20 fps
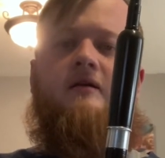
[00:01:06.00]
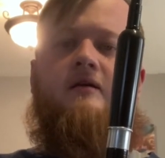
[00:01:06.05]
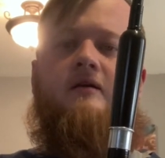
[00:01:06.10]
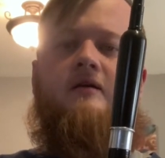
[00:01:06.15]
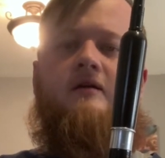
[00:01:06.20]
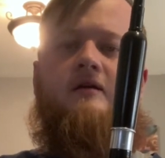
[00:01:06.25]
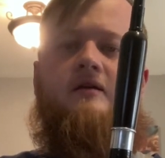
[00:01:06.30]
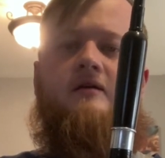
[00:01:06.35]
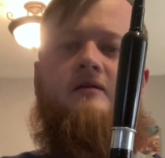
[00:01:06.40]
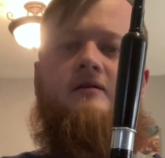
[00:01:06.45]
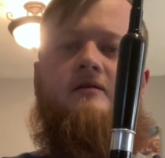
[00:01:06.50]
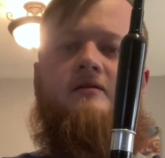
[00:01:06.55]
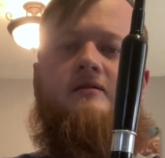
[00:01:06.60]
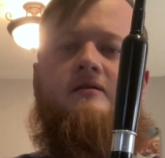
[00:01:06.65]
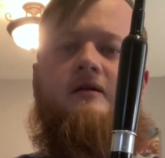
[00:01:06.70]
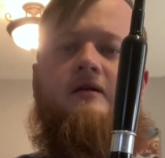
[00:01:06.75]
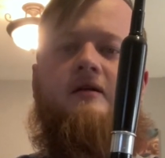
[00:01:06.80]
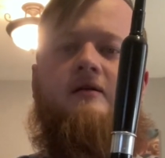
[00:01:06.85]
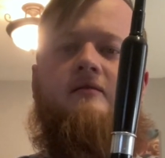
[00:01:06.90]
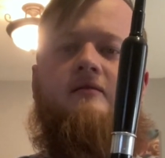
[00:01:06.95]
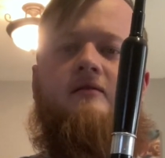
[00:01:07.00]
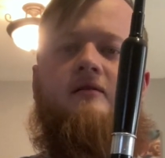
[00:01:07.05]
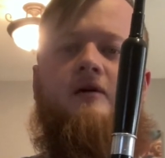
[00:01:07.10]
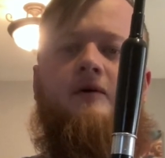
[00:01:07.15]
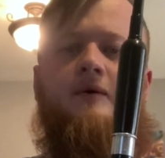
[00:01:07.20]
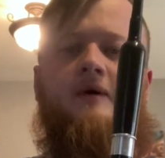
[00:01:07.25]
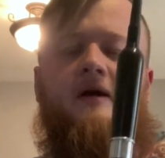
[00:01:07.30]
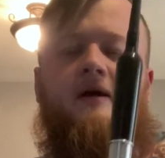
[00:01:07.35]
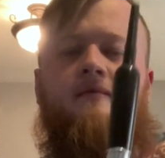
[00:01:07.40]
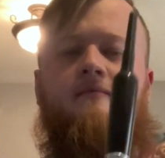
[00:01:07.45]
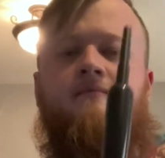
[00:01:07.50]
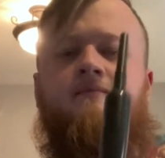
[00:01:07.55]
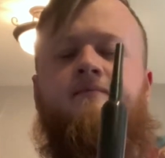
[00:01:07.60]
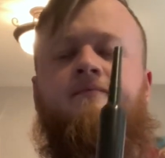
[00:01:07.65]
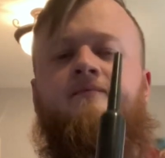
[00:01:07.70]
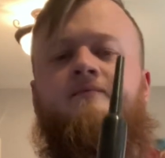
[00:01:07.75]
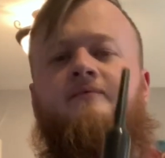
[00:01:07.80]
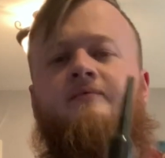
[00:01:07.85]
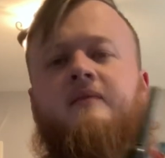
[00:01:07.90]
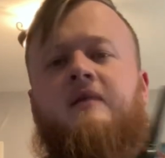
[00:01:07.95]
E, C, low A.
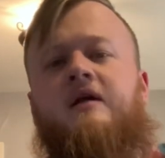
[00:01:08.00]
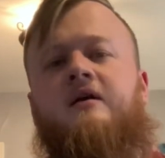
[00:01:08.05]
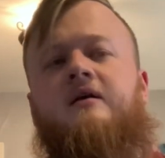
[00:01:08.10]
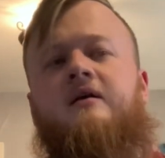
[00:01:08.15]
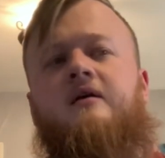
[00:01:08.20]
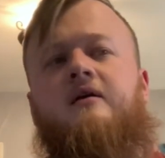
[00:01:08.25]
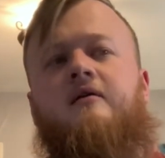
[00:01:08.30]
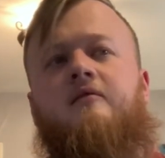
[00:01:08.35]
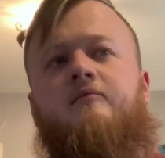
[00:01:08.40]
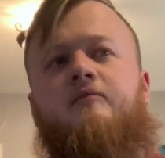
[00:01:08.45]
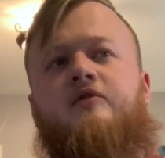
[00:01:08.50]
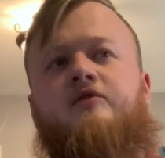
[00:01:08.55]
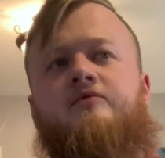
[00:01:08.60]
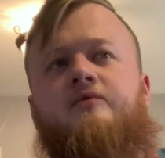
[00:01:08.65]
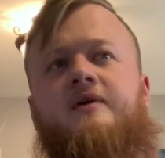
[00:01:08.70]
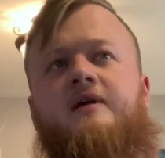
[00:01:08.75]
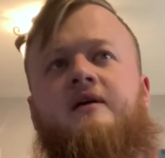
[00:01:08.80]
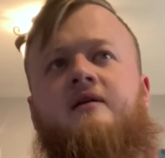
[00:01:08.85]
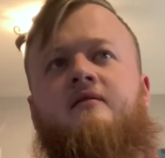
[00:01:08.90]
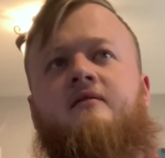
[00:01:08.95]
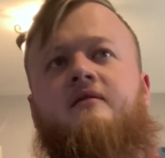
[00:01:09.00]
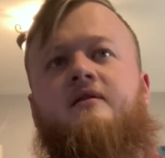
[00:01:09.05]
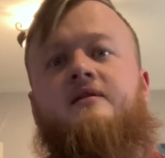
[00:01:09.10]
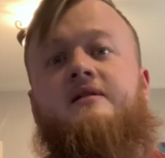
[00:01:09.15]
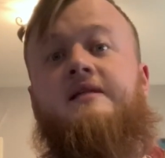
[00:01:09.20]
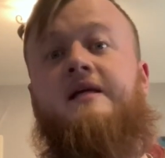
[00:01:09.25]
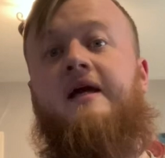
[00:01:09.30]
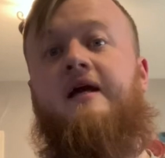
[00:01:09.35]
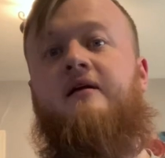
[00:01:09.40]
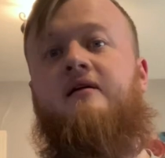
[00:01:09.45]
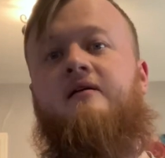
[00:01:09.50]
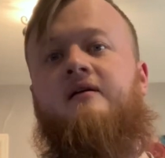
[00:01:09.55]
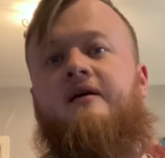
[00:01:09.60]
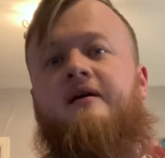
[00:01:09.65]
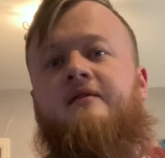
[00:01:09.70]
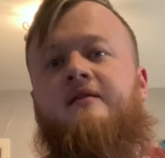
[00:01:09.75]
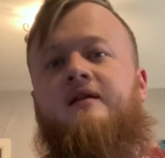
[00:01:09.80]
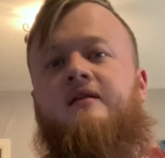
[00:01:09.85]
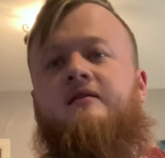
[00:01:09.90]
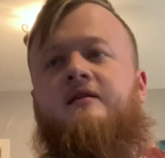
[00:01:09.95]
Between the scale
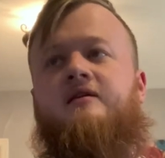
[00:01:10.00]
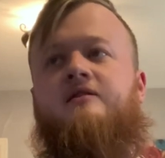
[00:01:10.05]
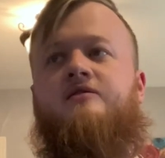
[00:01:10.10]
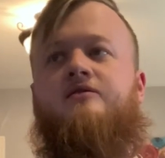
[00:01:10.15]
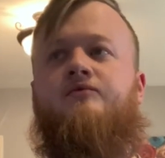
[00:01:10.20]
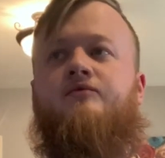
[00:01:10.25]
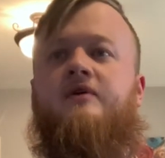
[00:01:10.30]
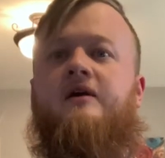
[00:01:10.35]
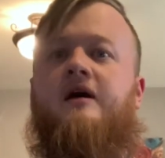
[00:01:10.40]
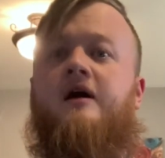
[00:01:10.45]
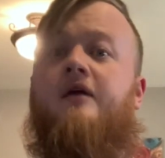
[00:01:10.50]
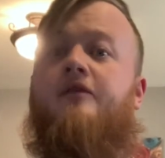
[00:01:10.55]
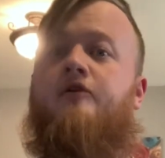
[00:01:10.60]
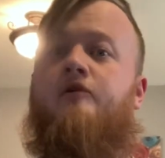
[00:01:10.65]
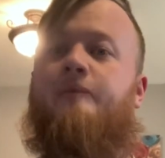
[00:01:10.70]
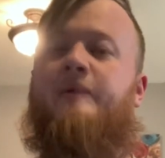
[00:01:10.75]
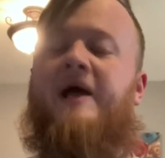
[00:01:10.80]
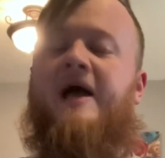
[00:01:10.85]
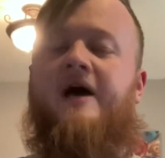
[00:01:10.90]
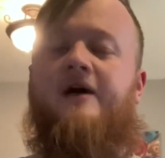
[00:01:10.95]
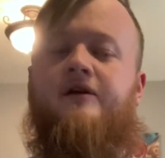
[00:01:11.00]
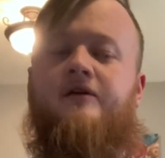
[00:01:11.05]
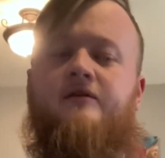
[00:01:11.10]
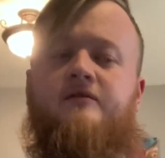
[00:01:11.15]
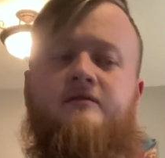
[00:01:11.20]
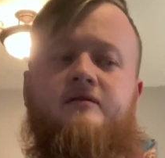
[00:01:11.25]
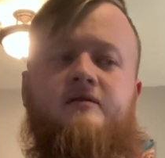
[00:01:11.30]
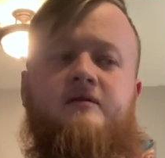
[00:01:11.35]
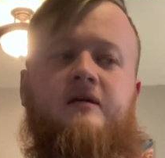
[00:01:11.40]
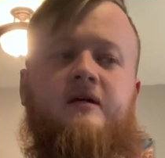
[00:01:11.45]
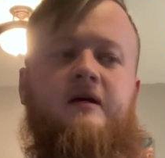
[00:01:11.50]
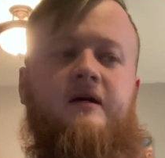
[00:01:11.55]
and then these three other patterns,